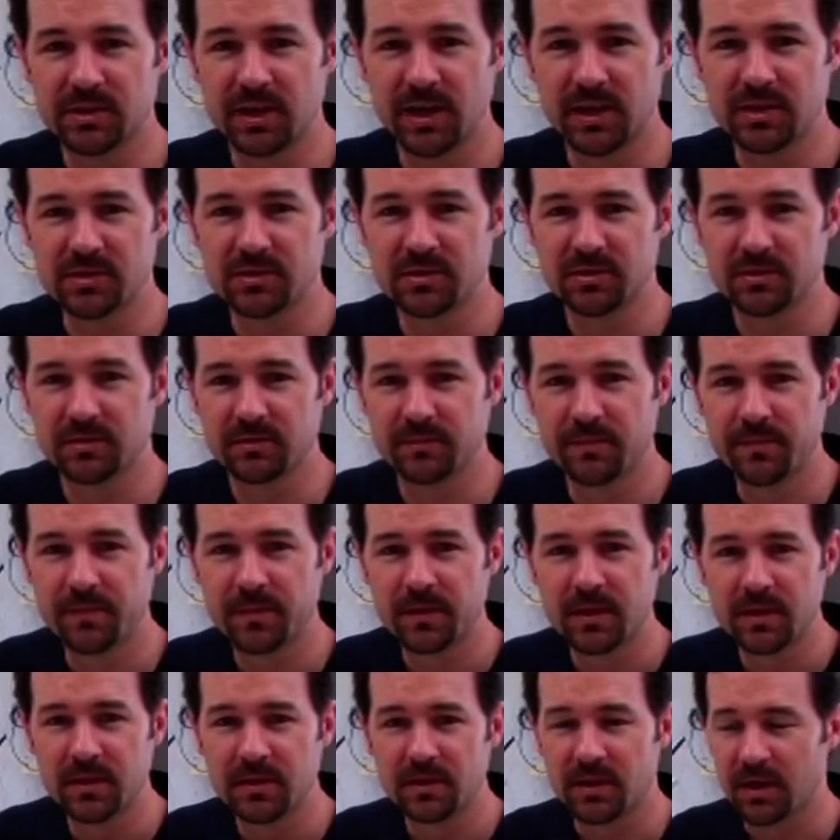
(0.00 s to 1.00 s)
agent,
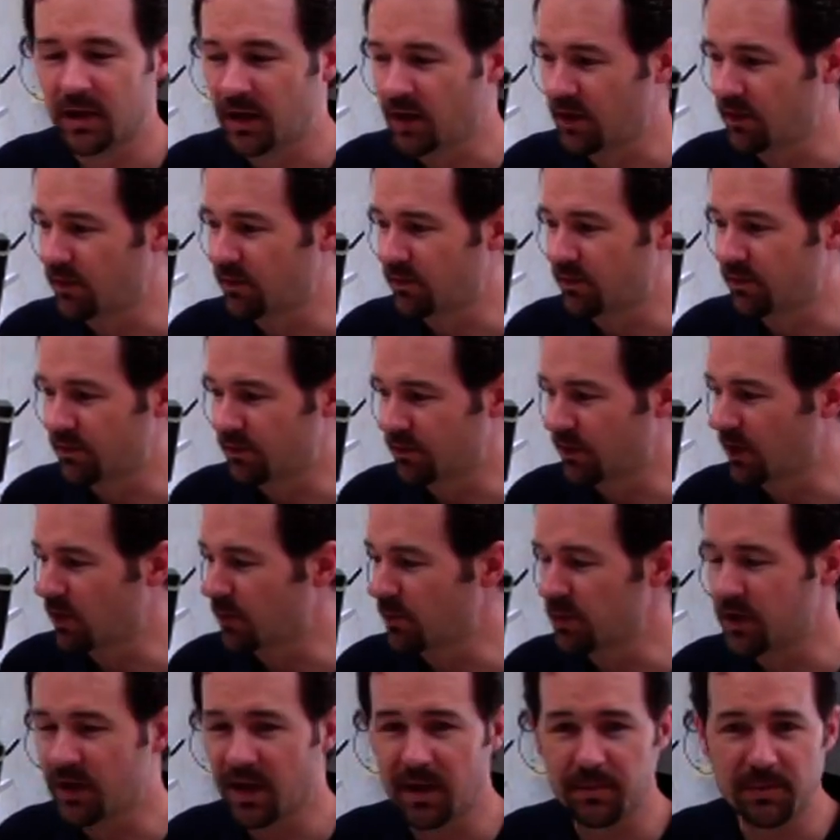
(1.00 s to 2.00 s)
and
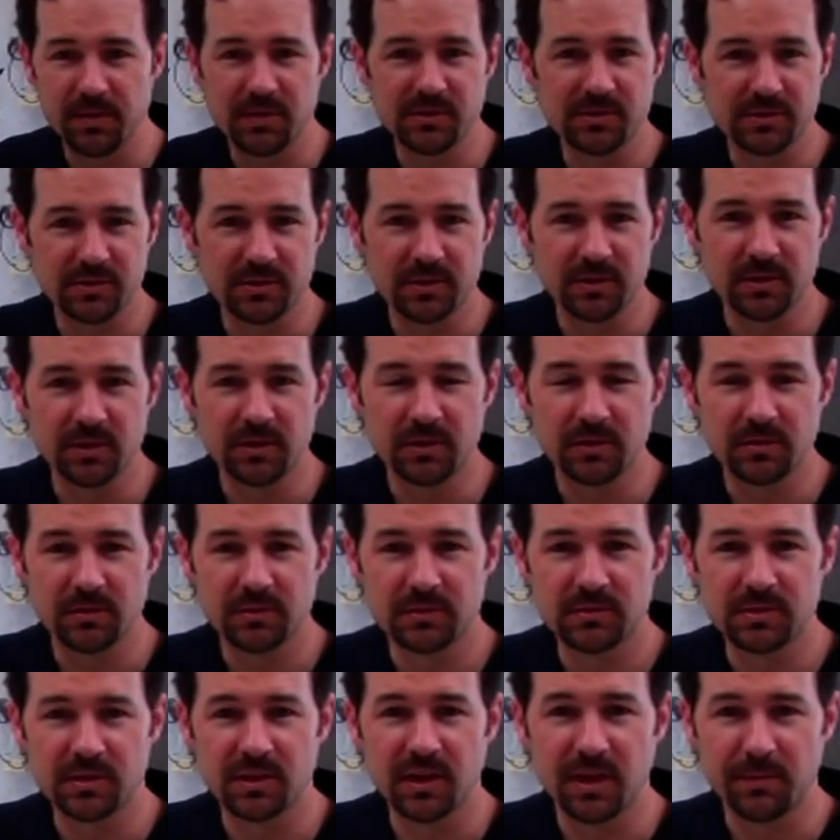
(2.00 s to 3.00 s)
they'll be happy to
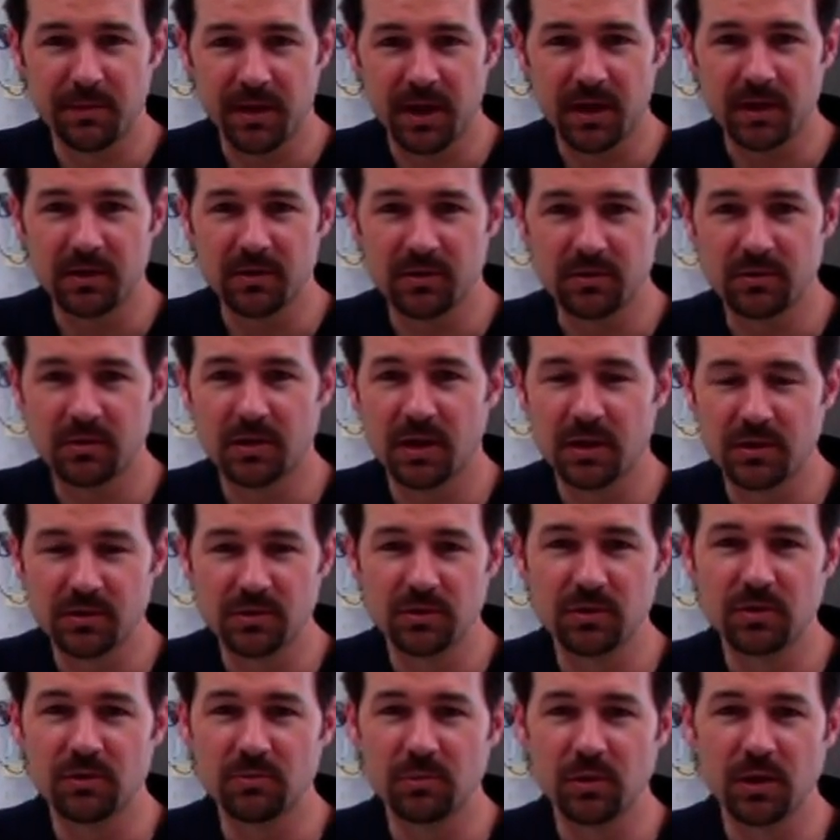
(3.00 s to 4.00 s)
come out and
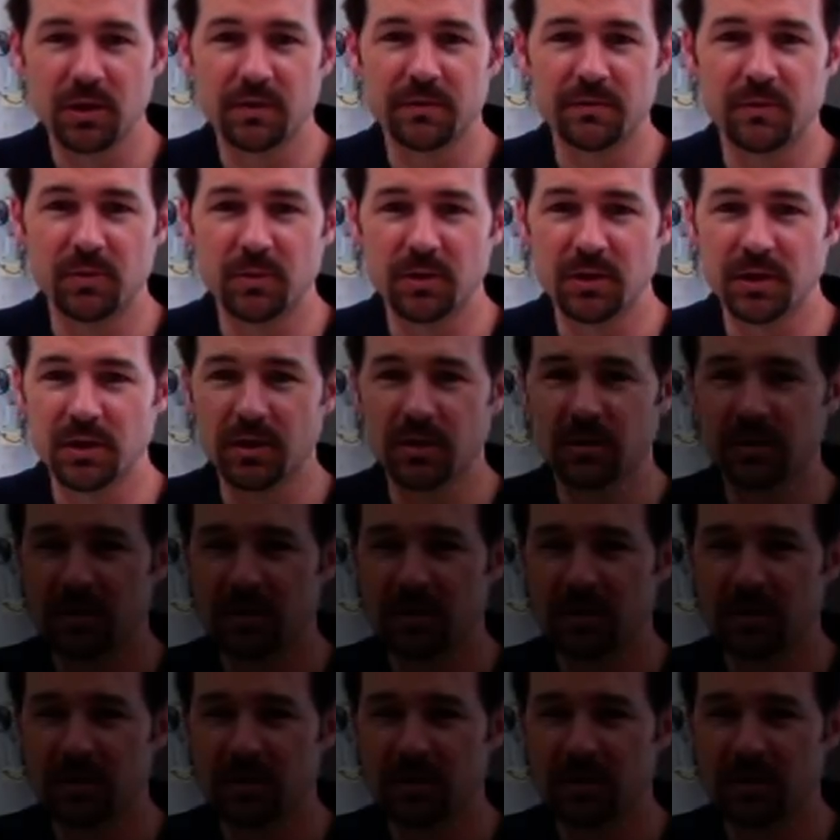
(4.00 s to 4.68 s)
do the work for you.